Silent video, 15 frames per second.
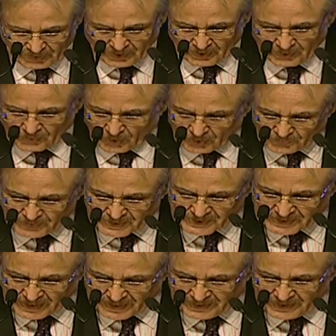
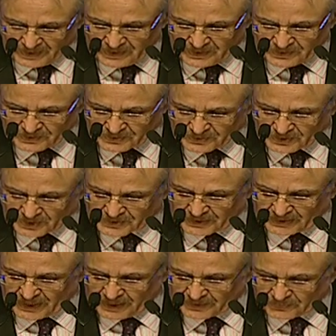Notwithstanding such an
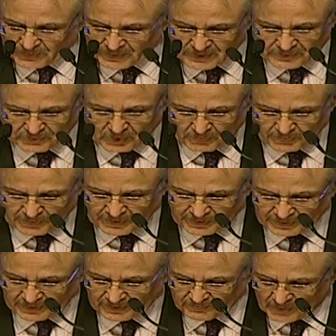adverse operating
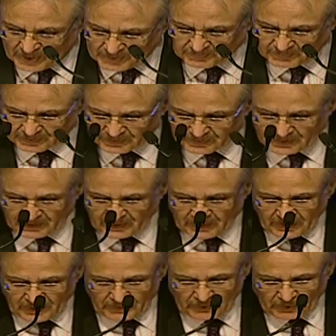environment,
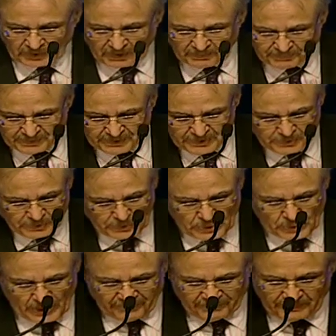your company's new
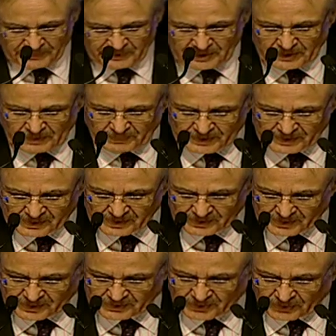FMCG
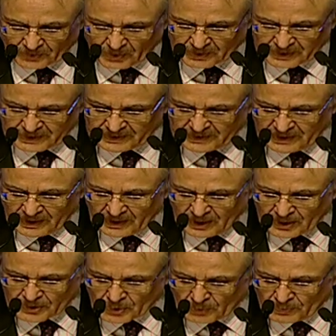businesses recorded a
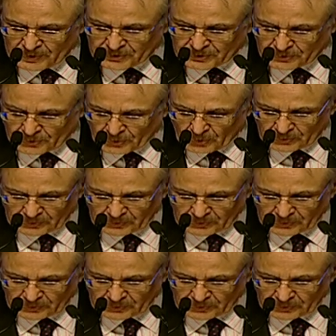robust growth of